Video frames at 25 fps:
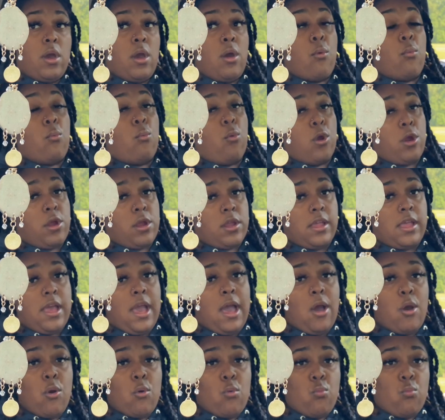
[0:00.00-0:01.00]
a
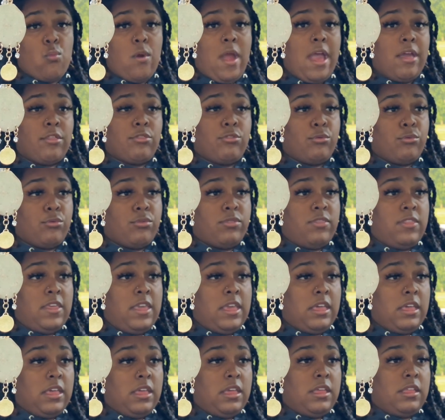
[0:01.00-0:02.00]
workout rather
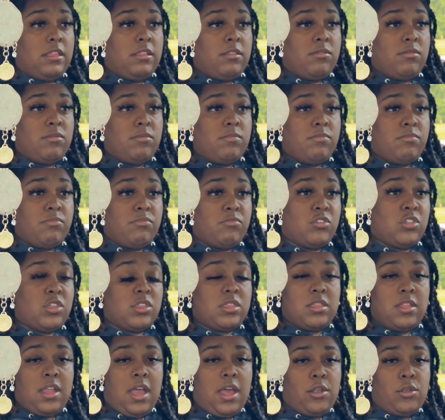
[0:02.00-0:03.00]
than
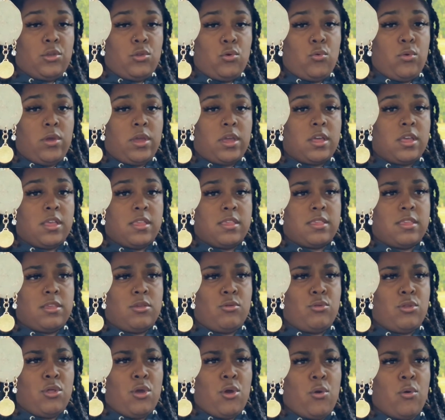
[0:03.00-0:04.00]
just not do it, because
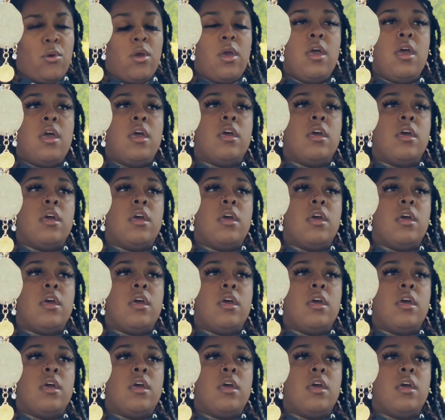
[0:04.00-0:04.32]
you know,